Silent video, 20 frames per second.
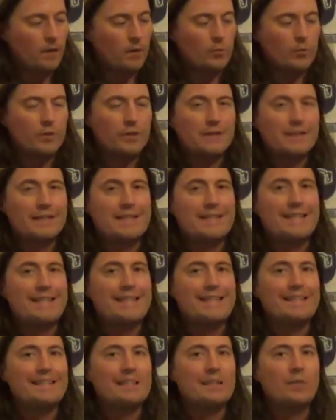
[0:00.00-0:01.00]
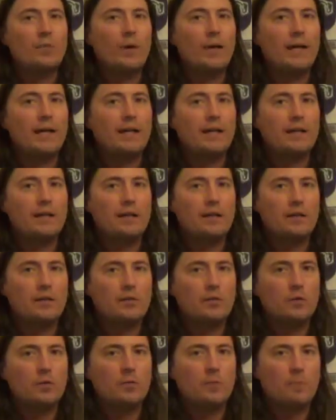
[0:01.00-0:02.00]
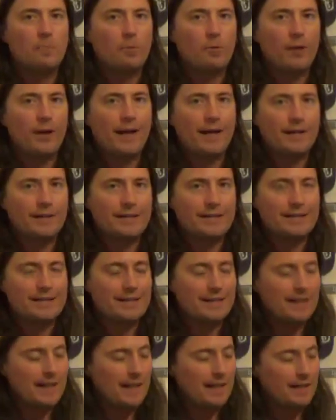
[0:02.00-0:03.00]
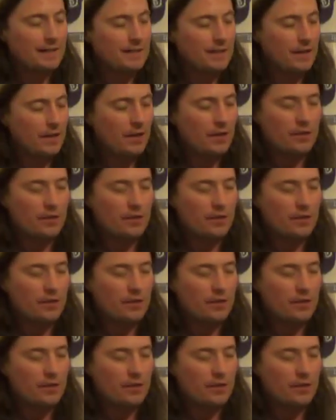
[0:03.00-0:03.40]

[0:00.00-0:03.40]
A real easy way to practice that,